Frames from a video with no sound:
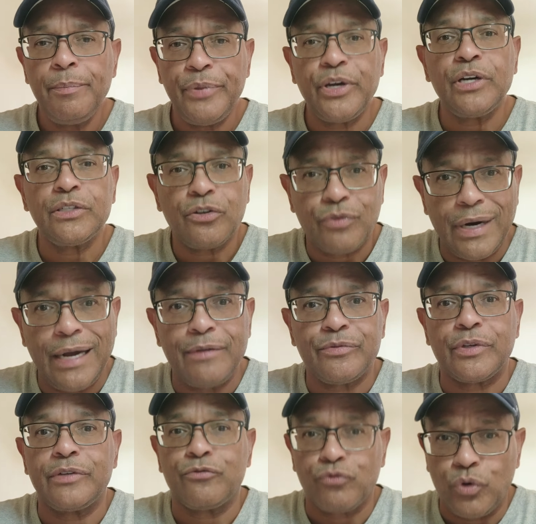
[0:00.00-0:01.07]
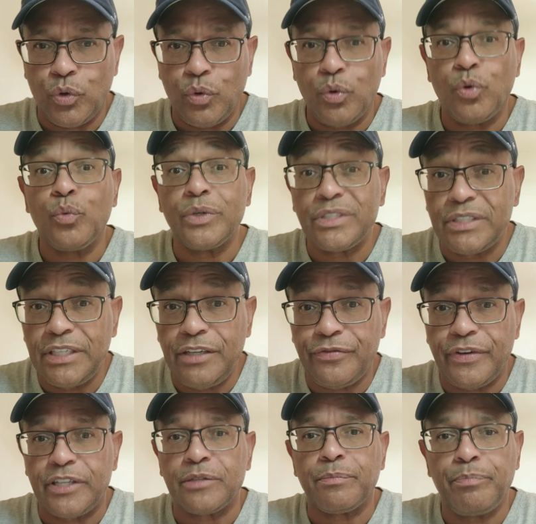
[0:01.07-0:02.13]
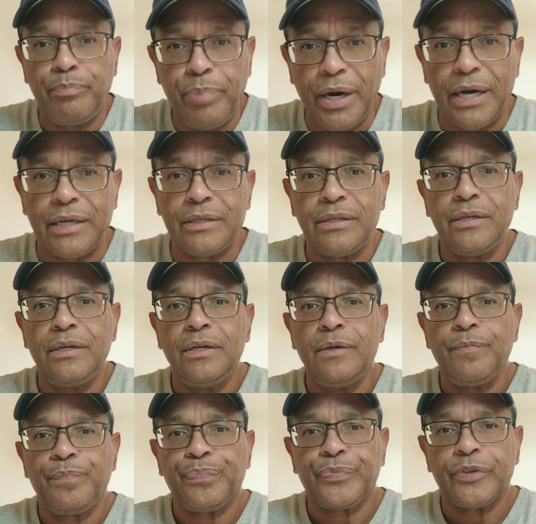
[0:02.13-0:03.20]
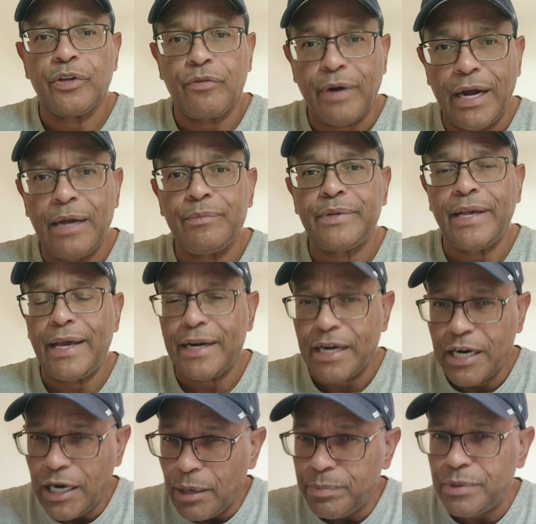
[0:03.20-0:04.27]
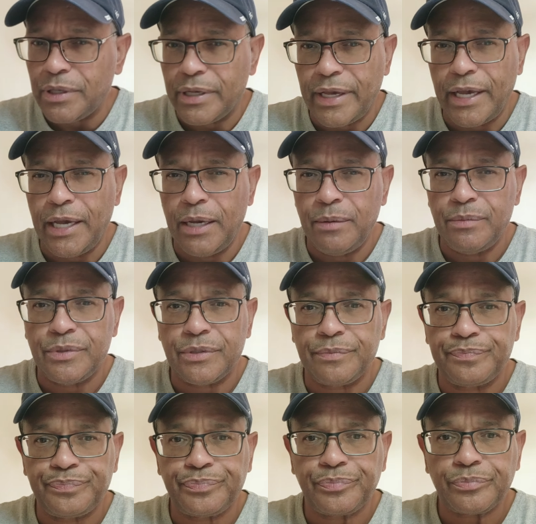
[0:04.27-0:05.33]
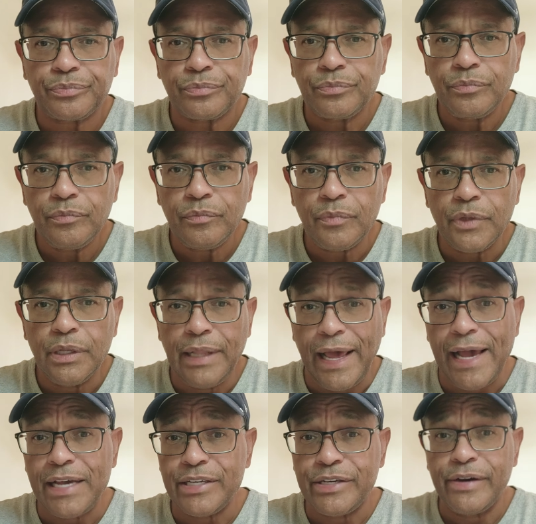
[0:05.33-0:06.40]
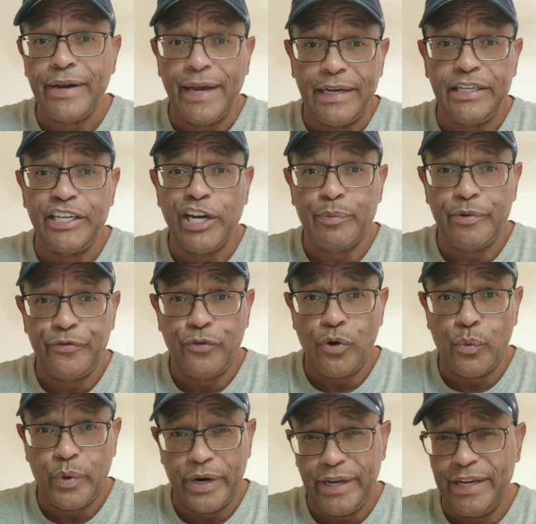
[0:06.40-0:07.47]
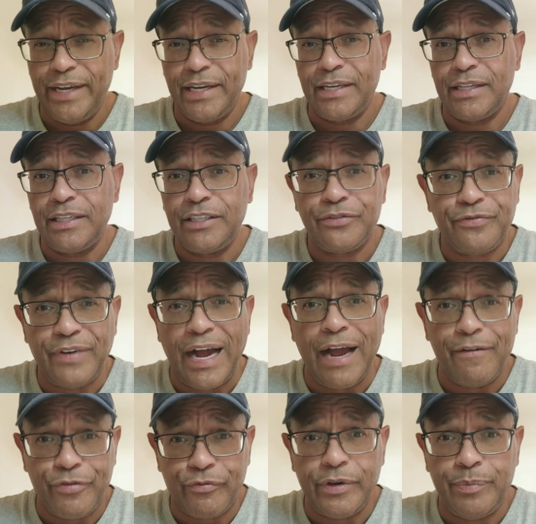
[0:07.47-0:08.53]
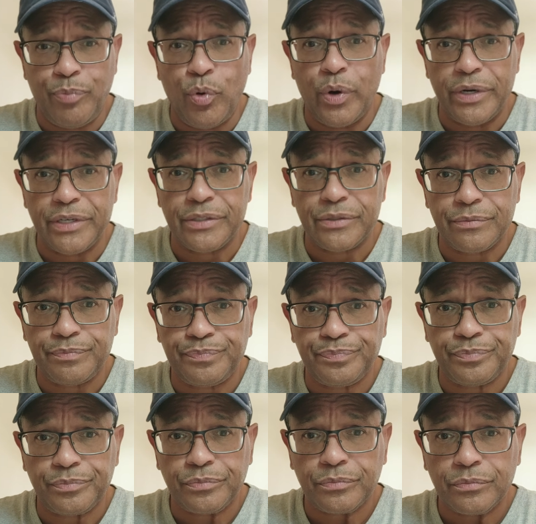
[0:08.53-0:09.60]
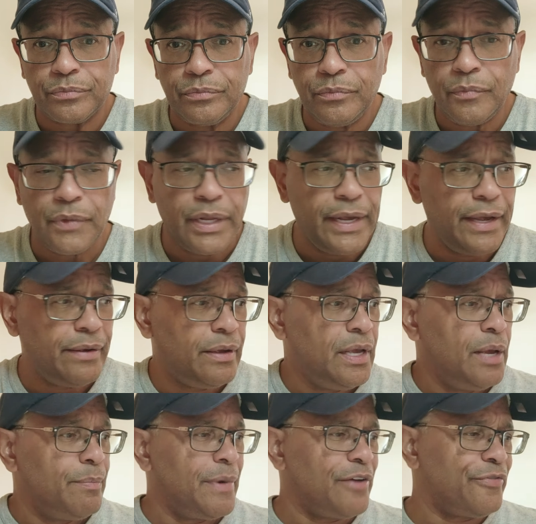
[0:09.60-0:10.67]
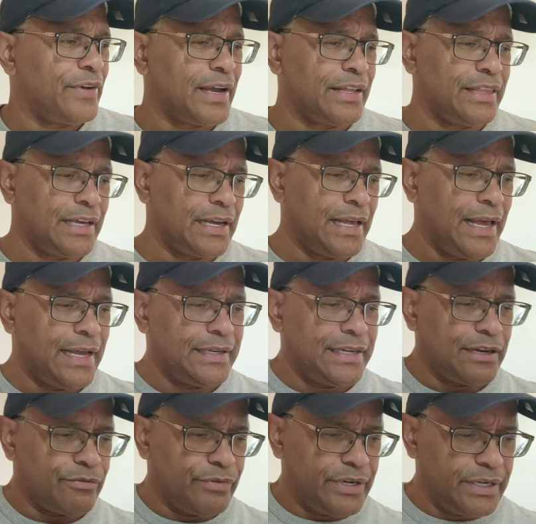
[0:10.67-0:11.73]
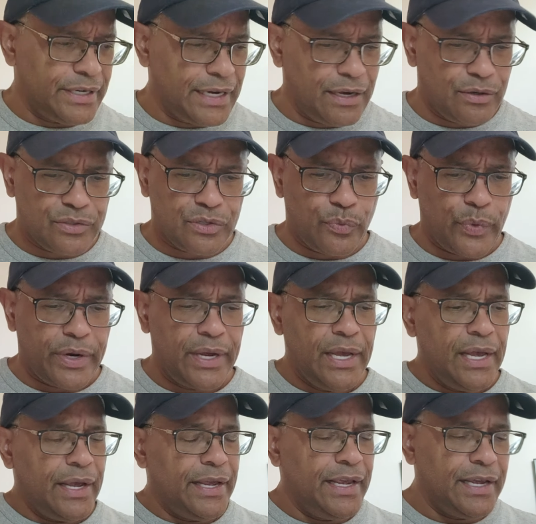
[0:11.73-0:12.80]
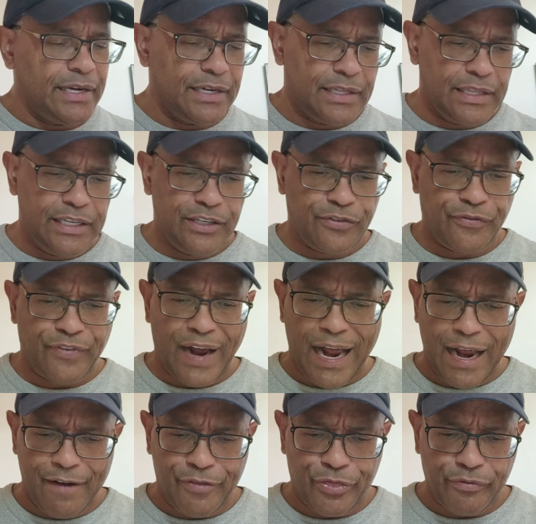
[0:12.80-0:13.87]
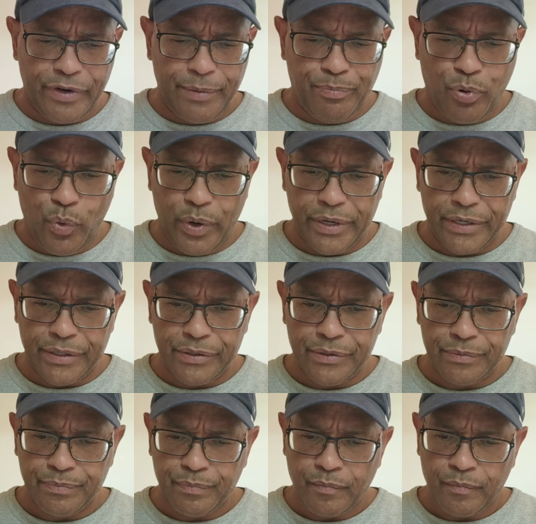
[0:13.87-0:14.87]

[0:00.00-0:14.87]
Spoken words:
Because Grimes' role was defense. But Grimes had a couple of games last year and the year before where he hit at least 5 3-pointers. Okay? Matter of fact, I think I had that written down somewhere. He hit at least 5 3-pointers.